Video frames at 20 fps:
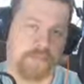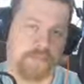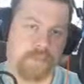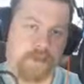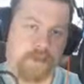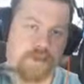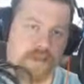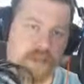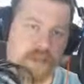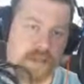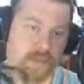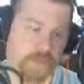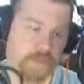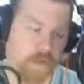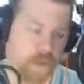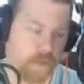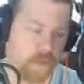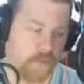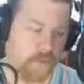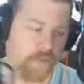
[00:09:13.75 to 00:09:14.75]
phantom power,
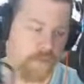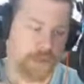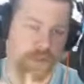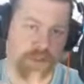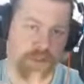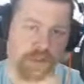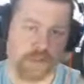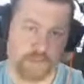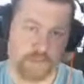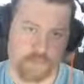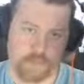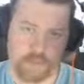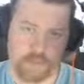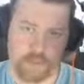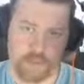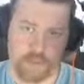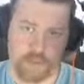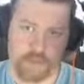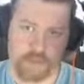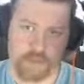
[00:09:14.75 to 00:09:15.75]
which
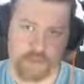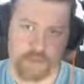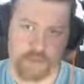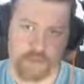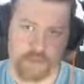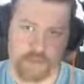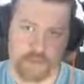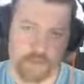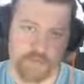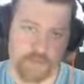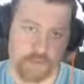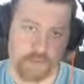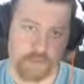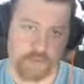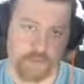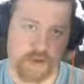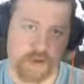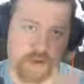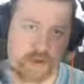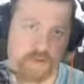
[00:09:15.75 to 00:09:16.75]
luckily the Focusrite
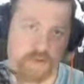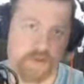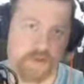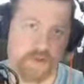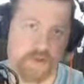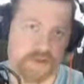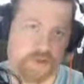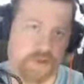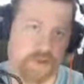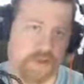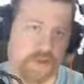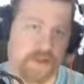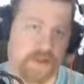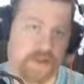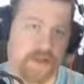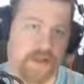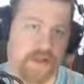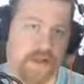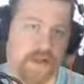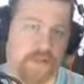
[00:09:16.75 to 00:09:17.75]
interface does have
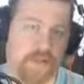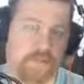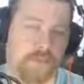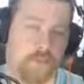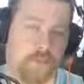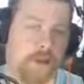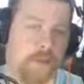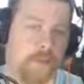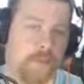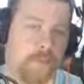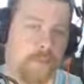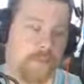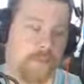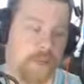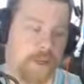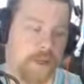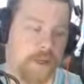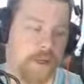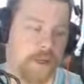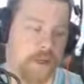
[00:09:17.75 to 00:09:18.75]
phantom power,
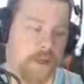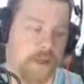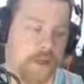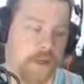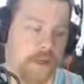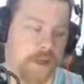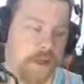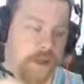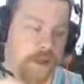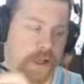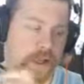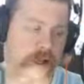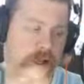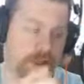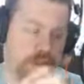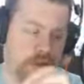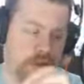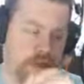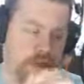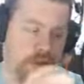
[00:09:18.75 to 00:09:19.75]
but it
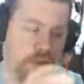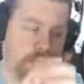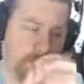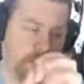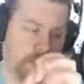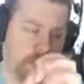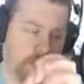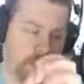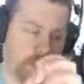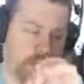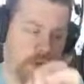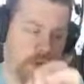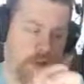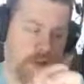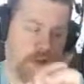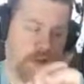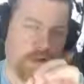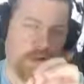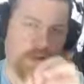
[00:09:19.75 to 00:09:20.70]
does not